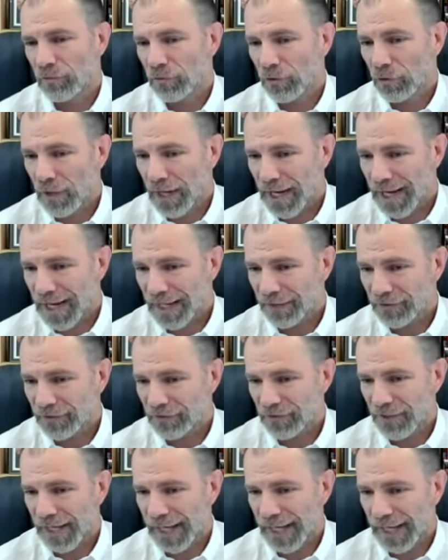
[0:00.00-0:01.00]
So
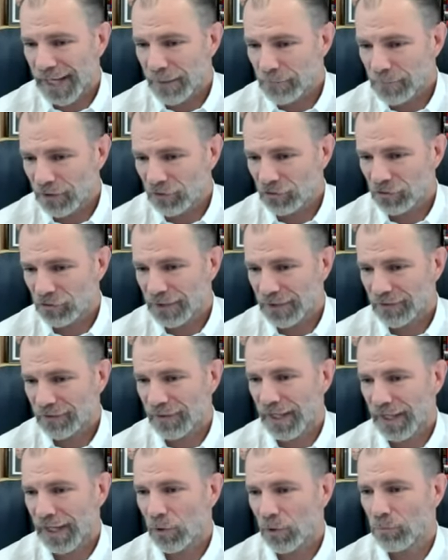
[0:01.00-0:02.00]
for us, our
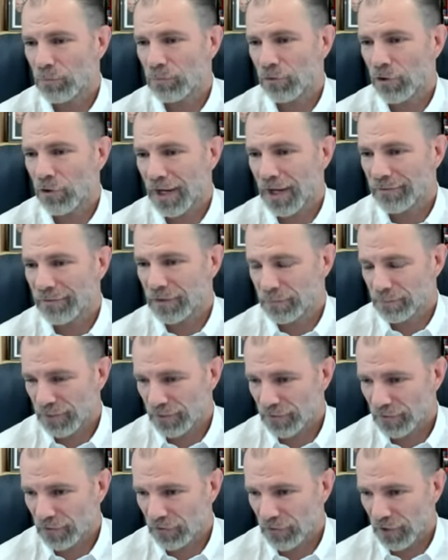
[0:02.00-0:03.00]
mission is to help
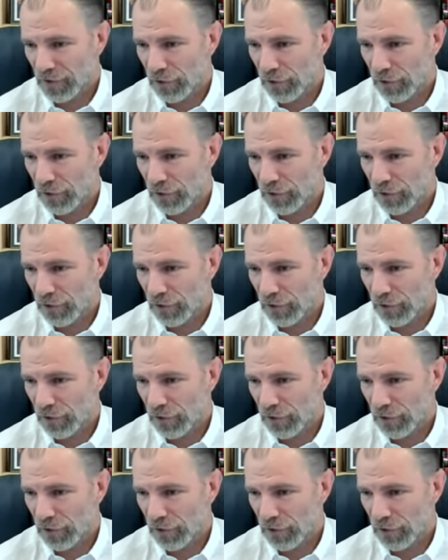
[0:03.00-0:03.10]
private